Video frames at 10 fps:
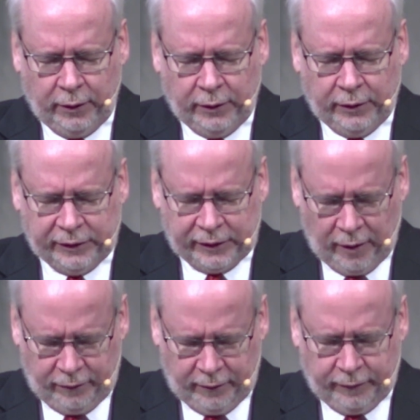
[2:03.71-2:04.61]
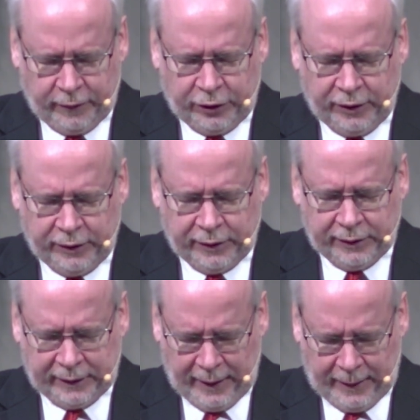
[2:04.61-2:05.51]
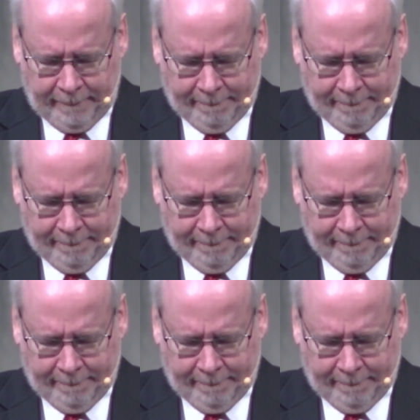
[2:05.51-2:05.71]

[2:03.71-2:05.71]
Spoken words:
to suffer for Jesus' sake.